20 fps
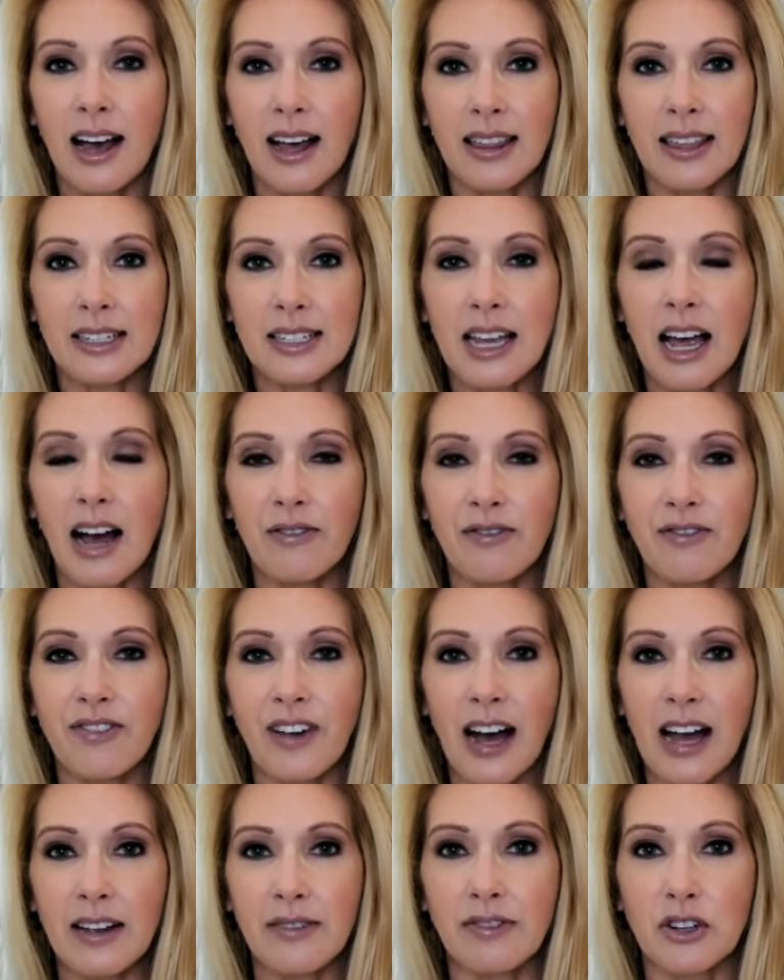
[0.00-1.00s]
Uh, the top
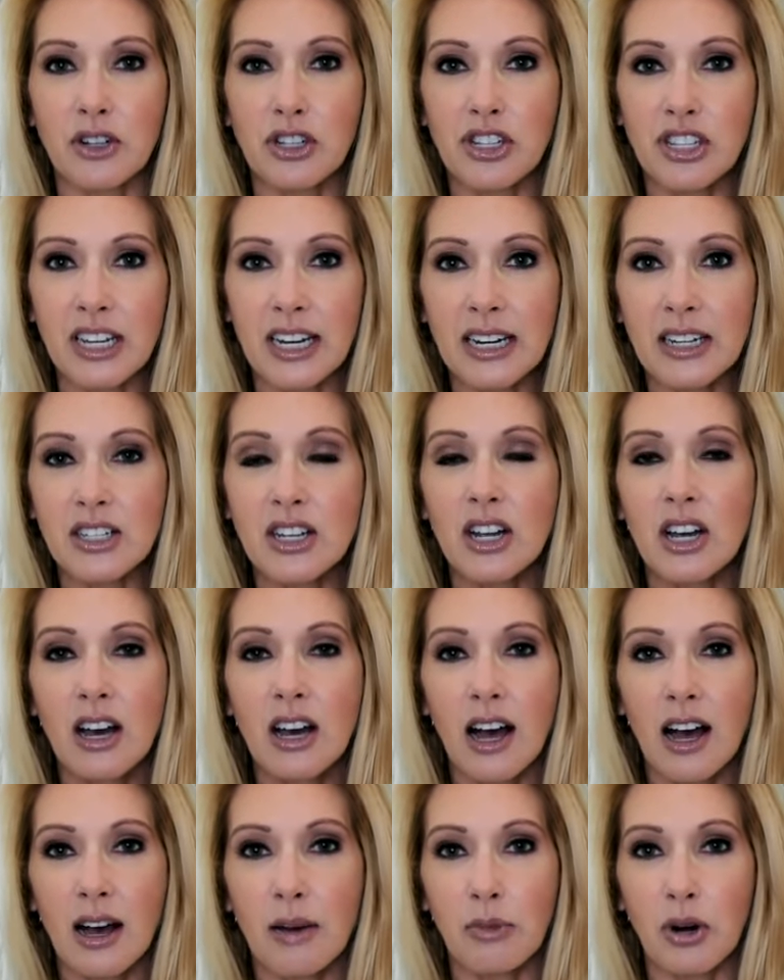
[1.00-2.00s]
five or six
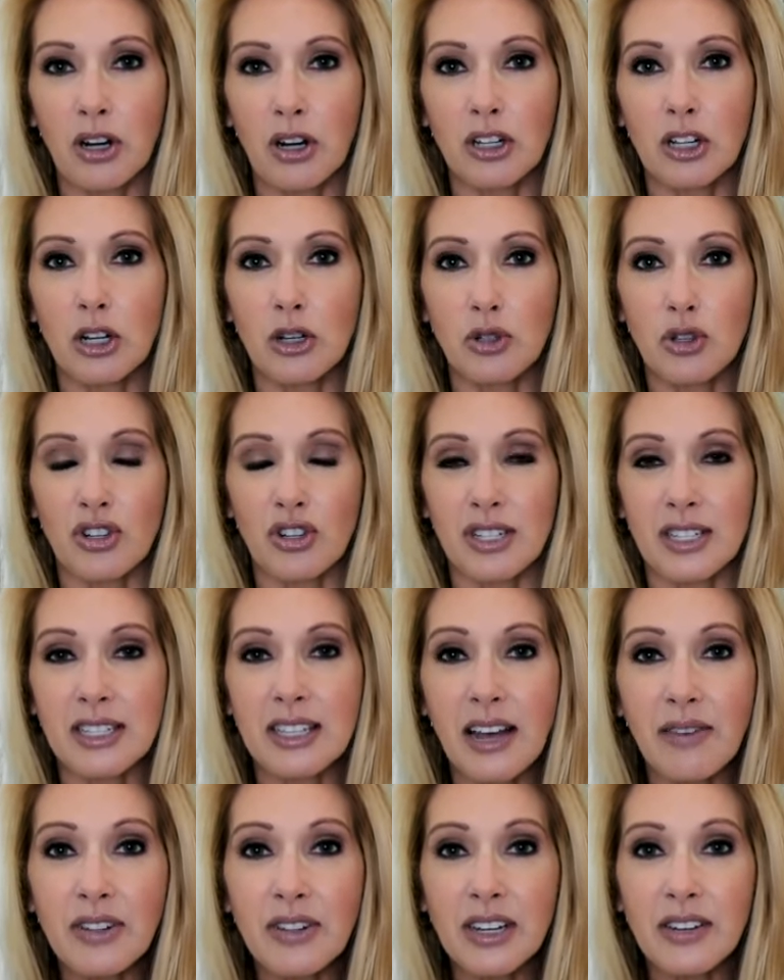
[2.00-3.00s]
um, are closer to
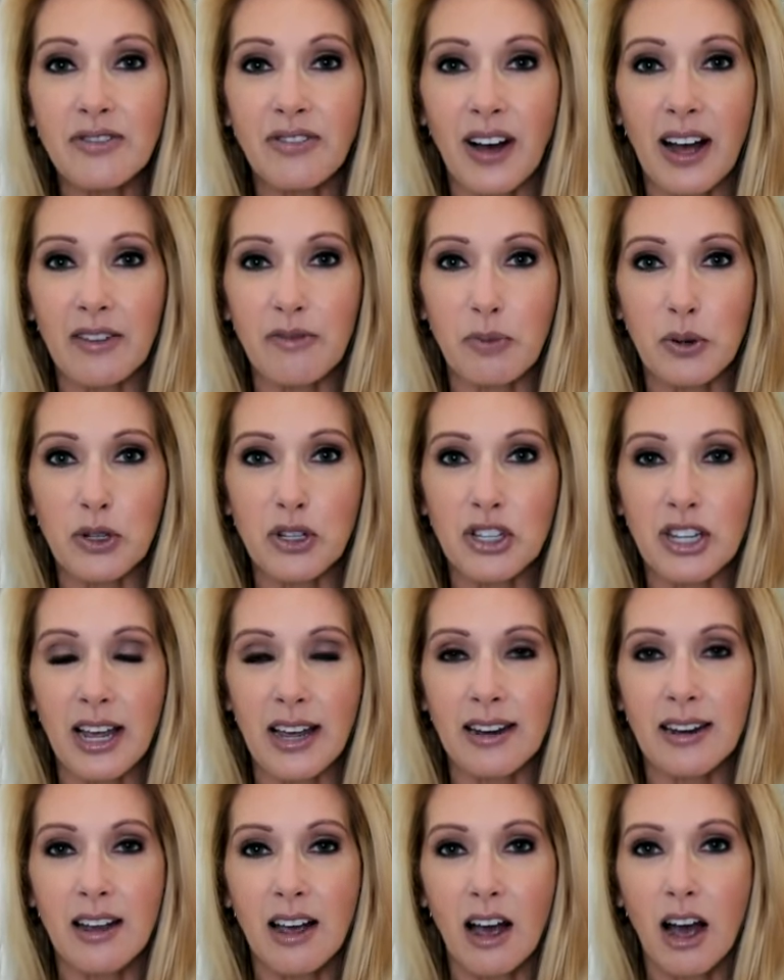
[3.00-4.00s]

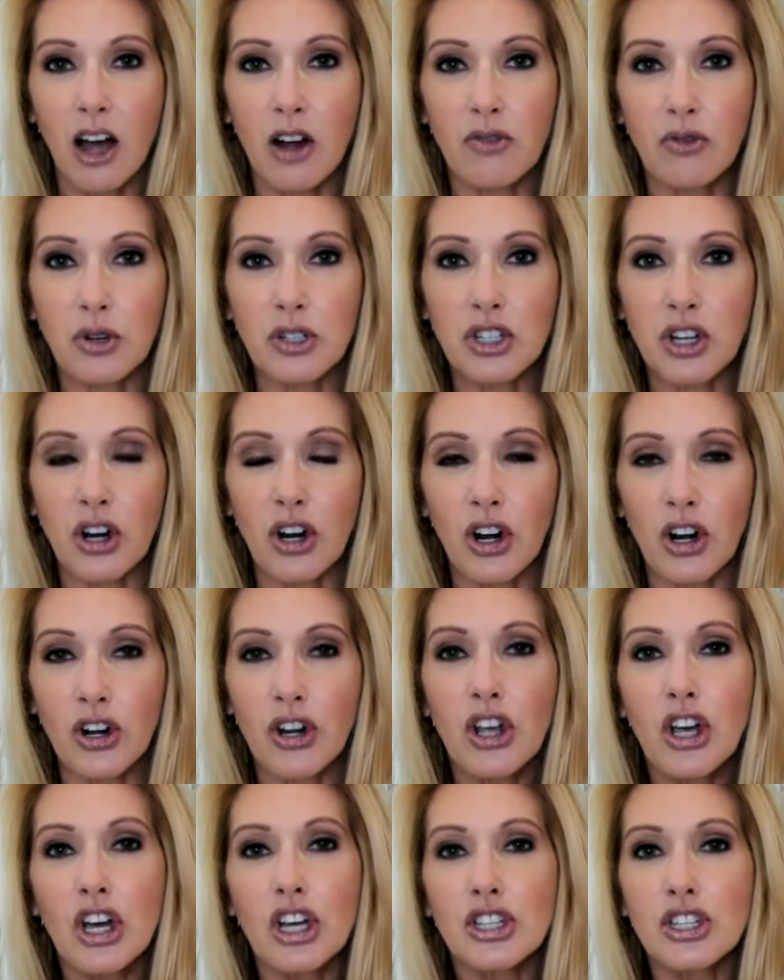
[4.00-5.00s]
75% of
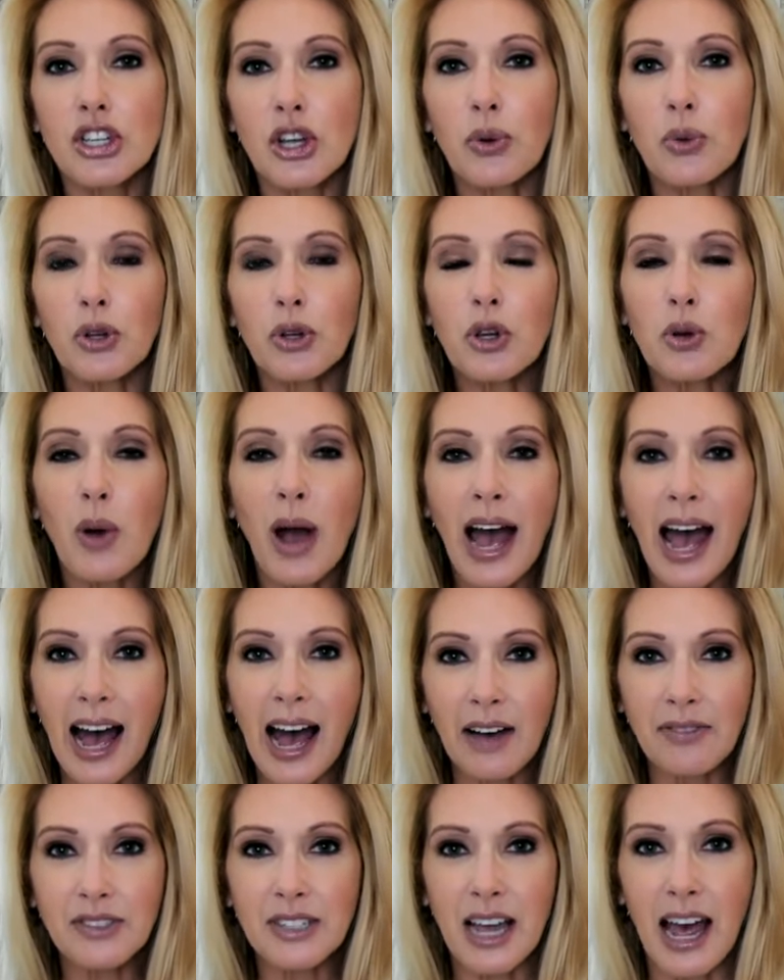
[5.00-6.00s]
return. So you
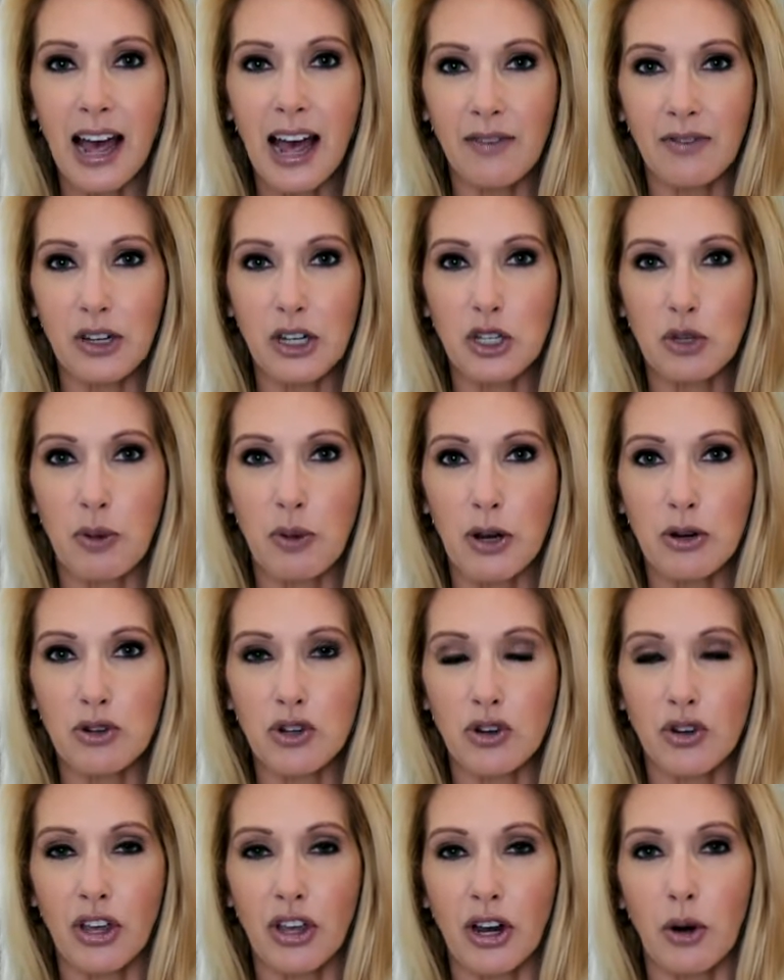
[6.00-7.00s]
have to have
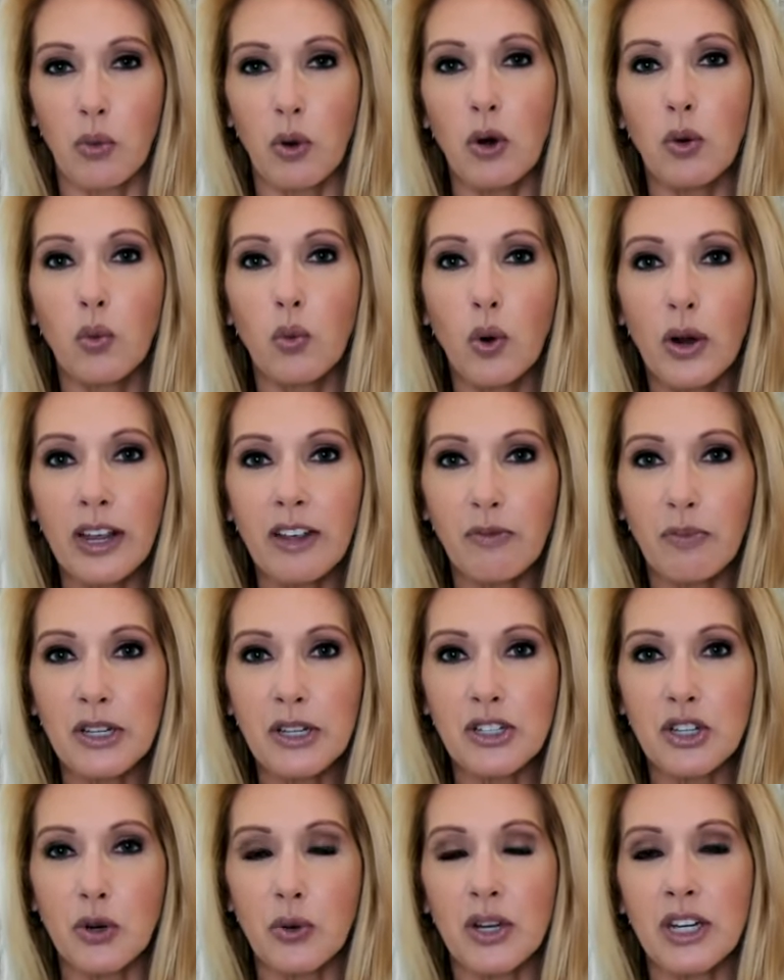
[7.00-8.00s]
exposure there. What we've
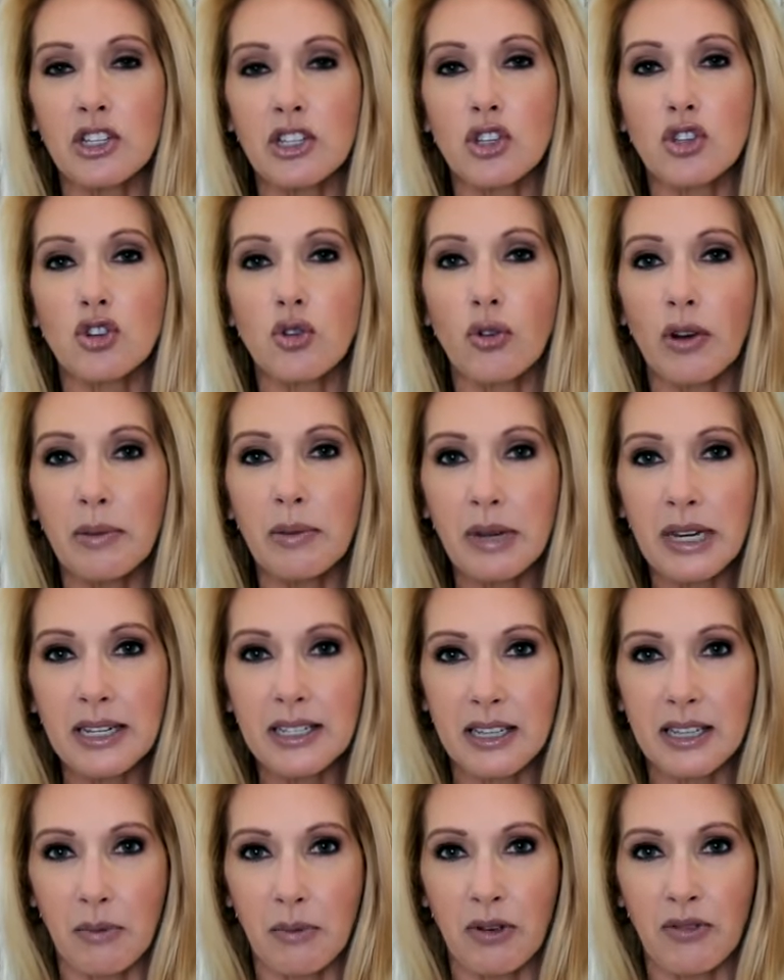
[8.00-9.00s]
been doing is trimming
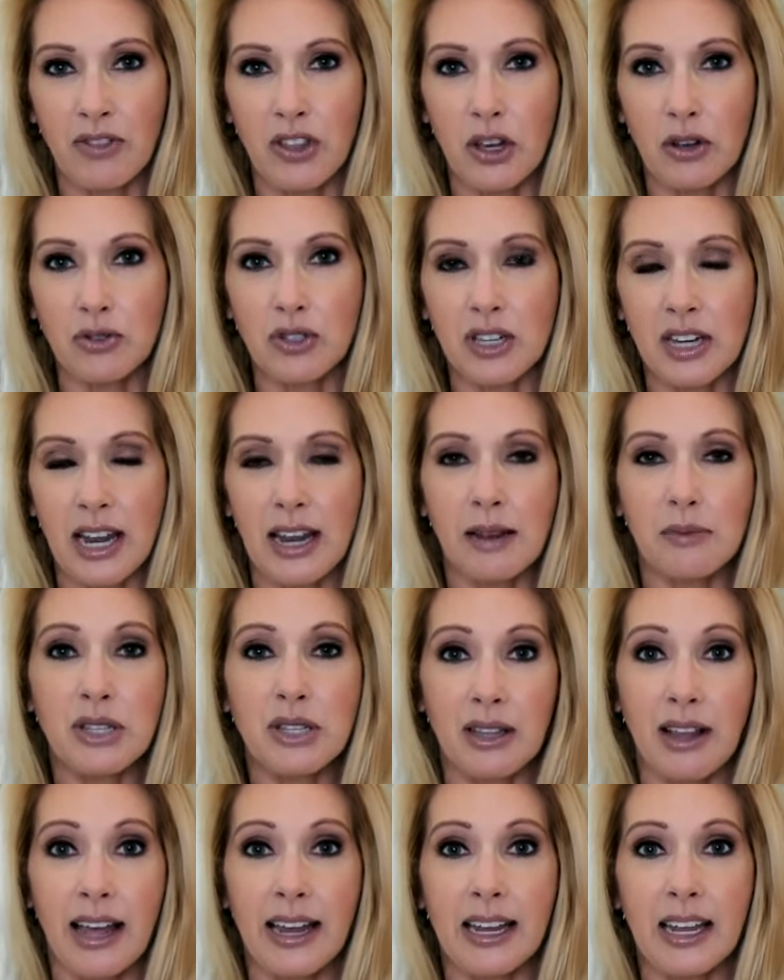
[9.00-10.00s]
some of those names
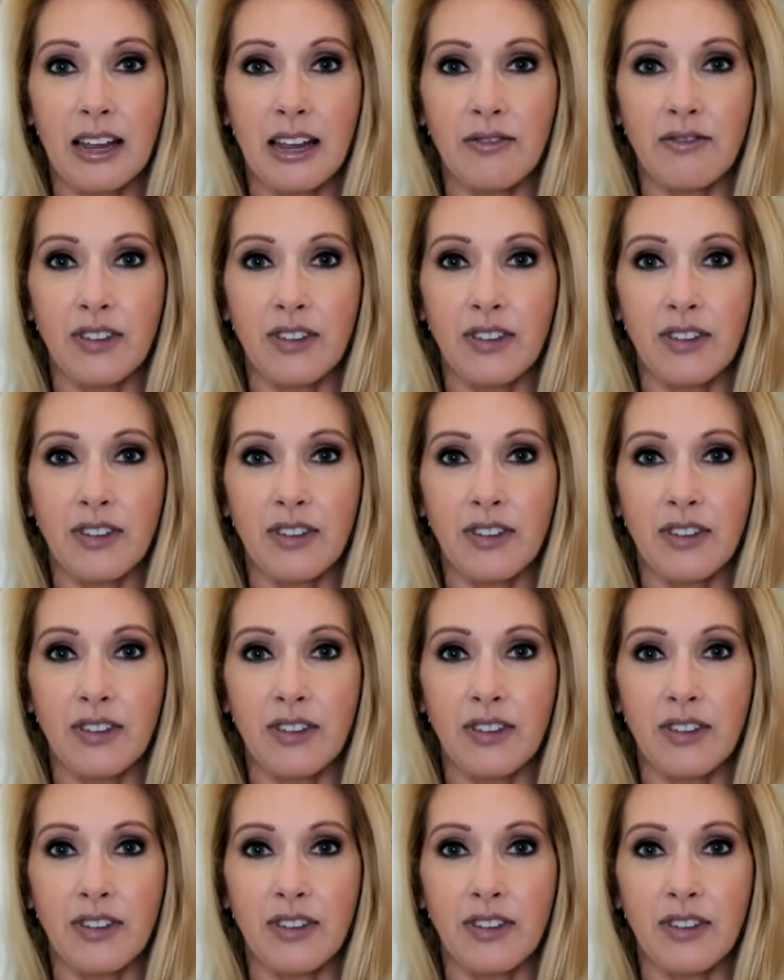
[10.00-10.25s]
like